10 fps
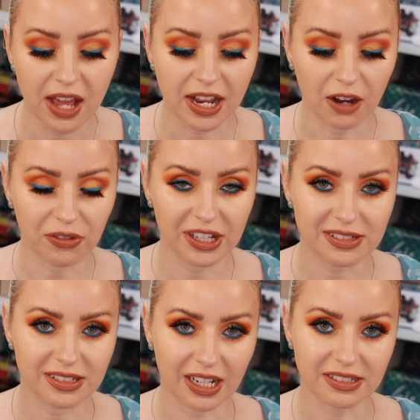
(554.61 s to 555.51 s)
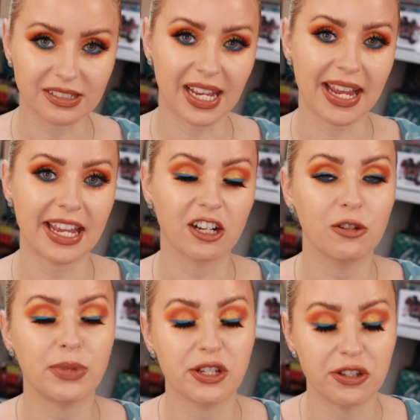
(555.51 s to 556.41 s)
Now, this does say it
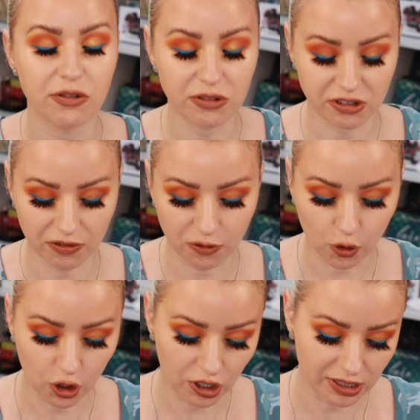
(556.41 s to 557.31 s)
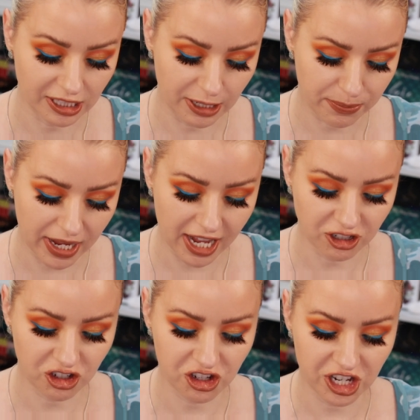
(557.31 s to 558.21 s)
could be used for lip
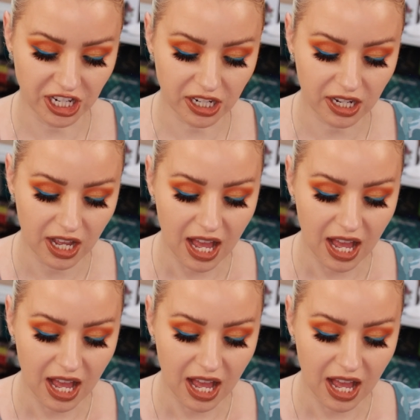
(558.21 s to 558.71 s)
and cheek.